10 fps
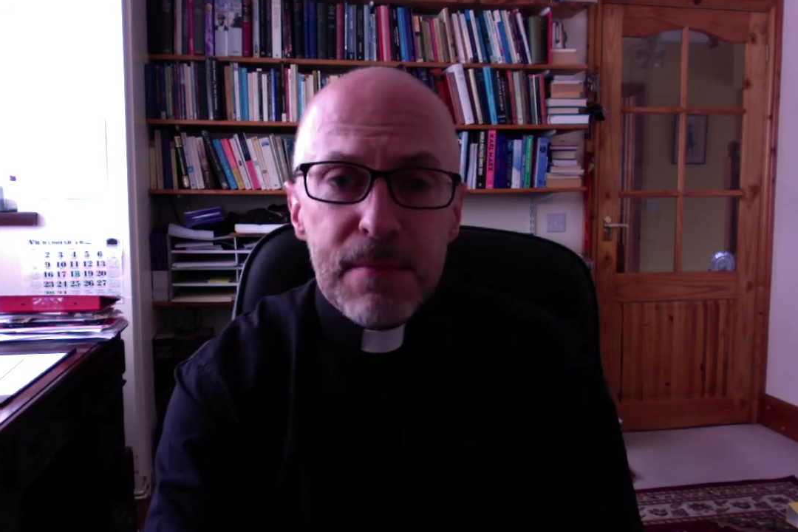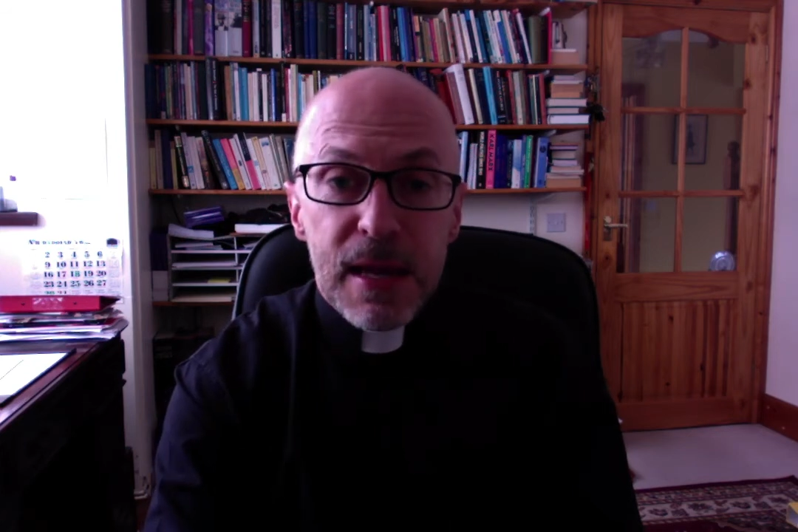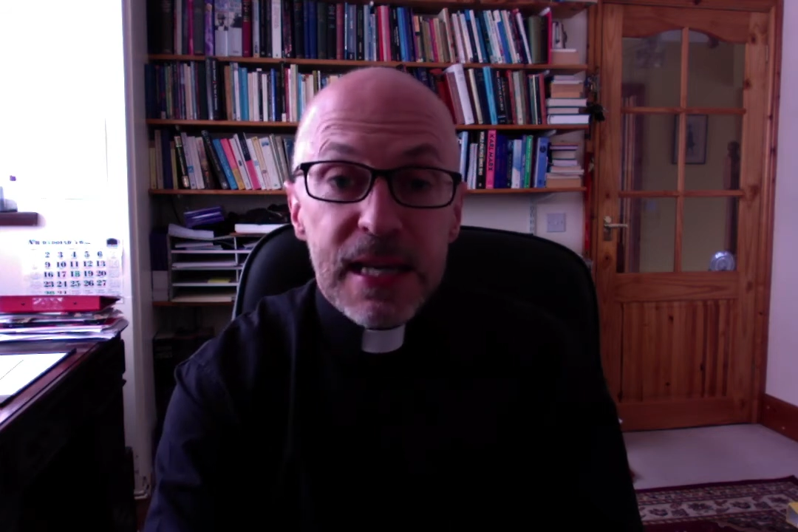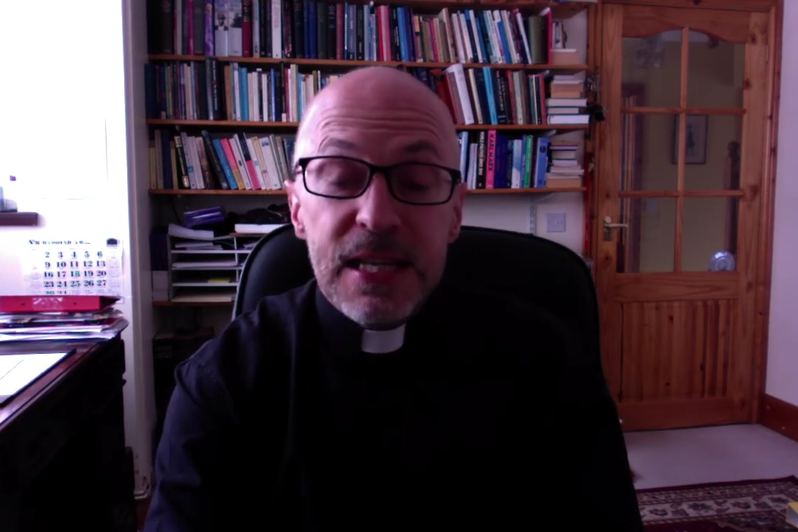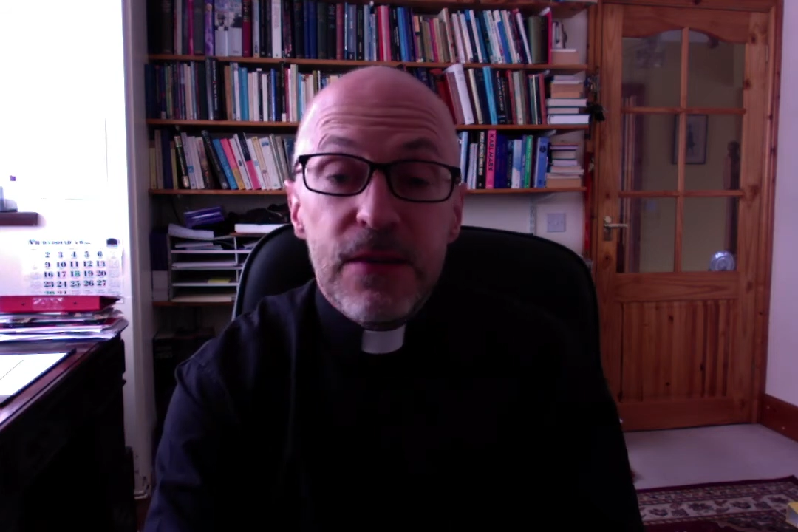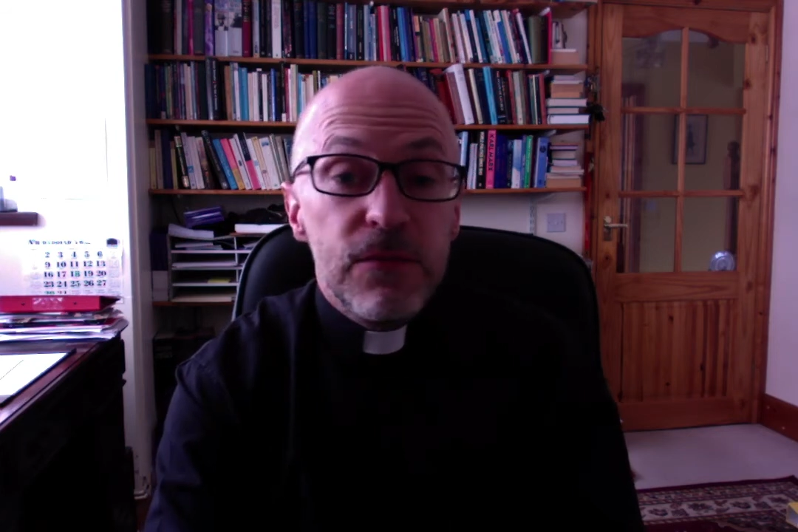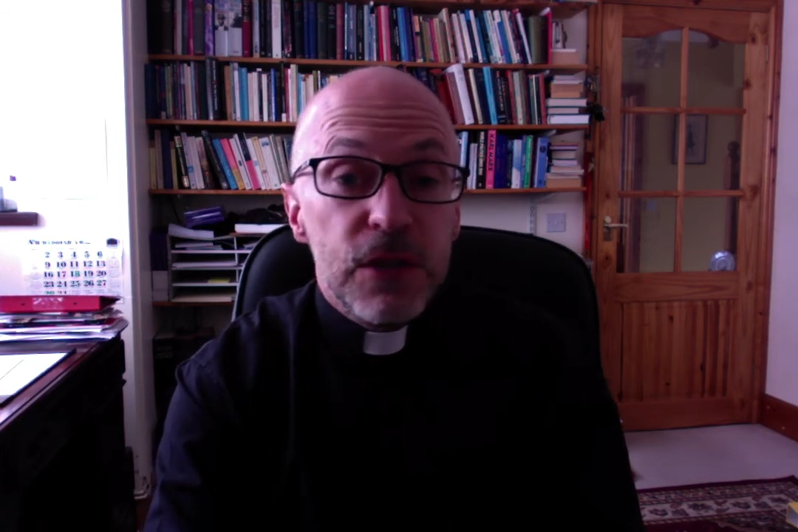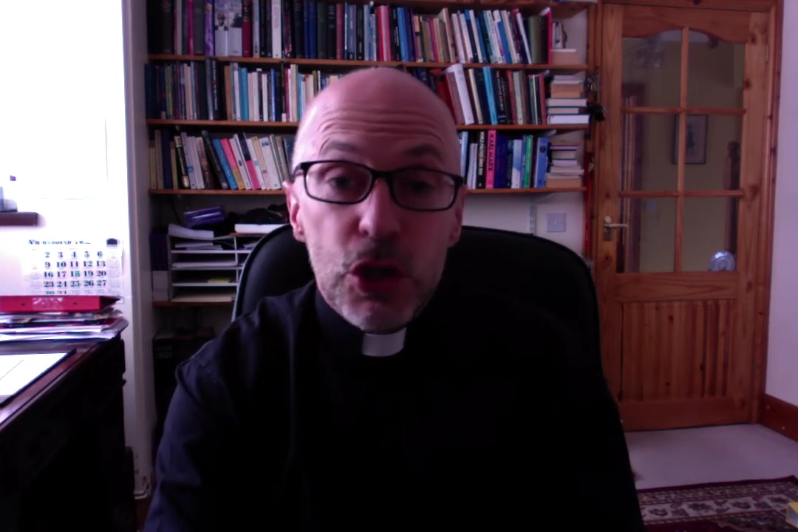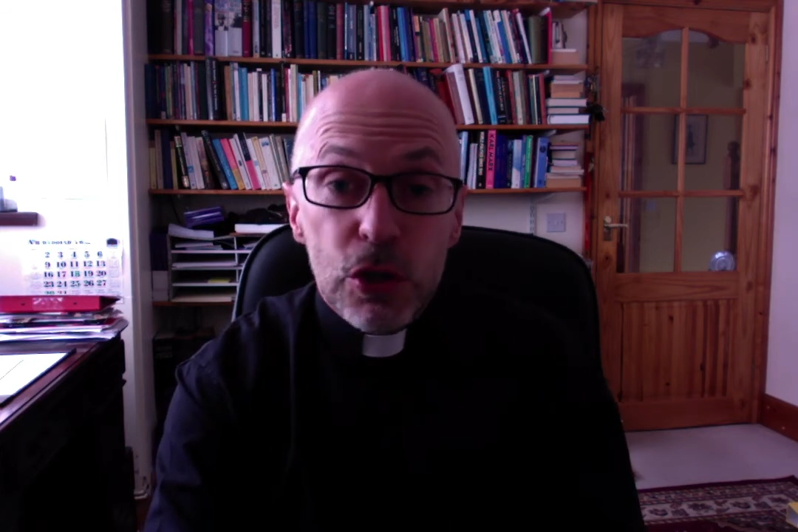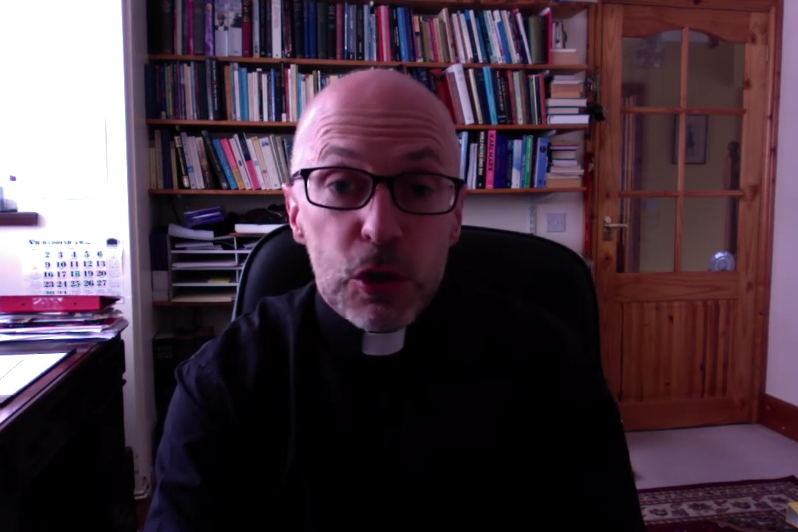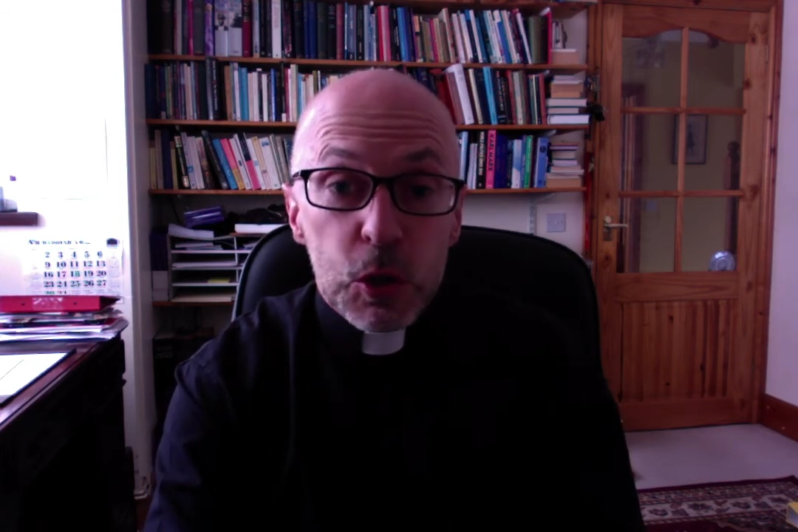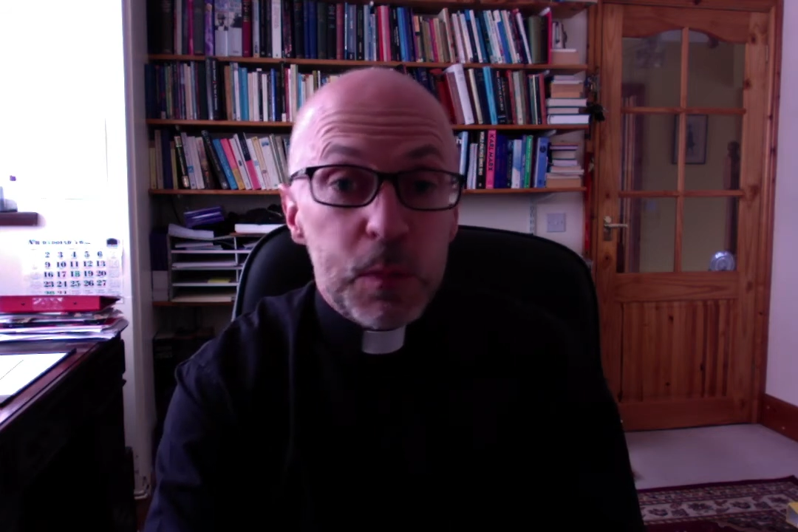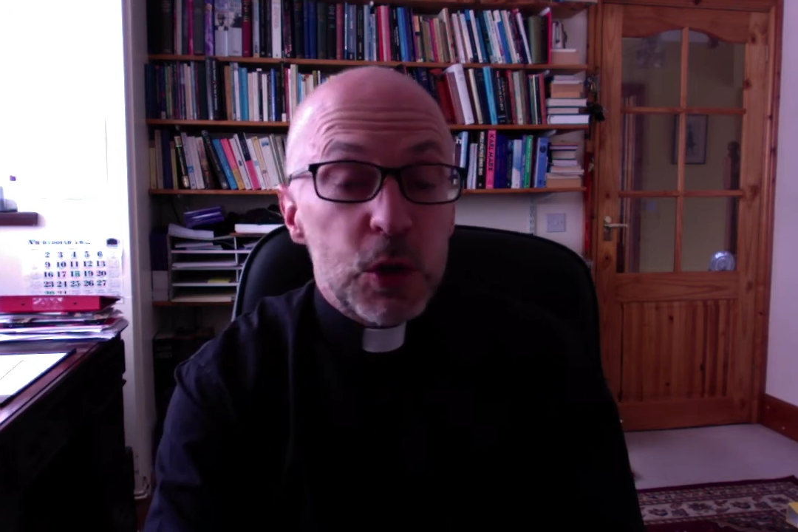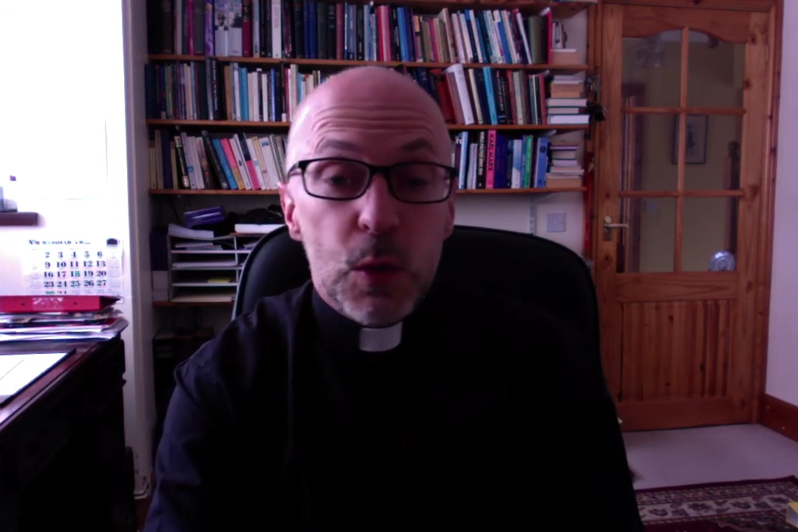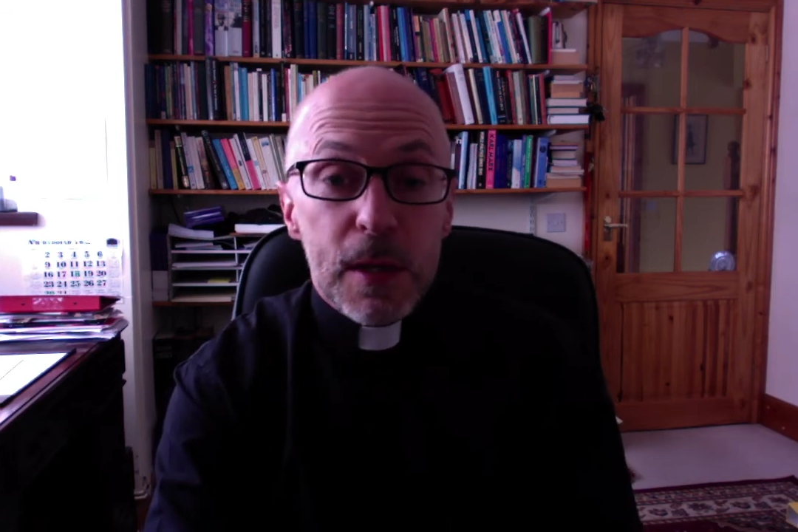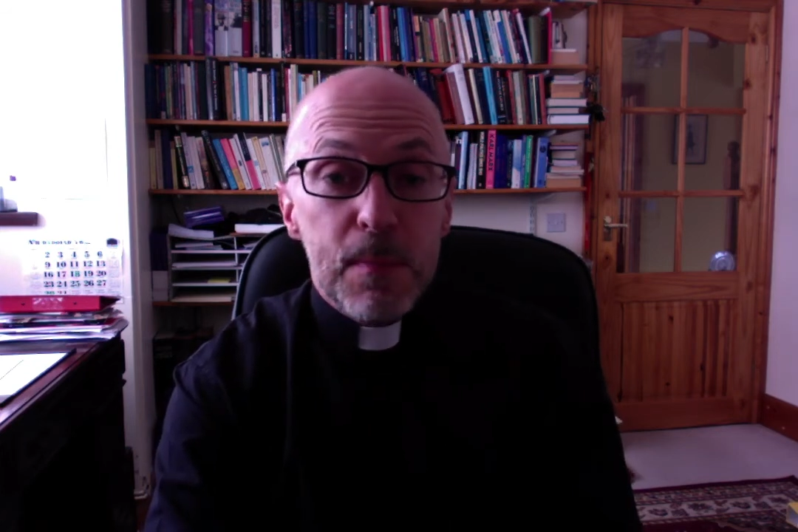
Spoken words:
many divisions between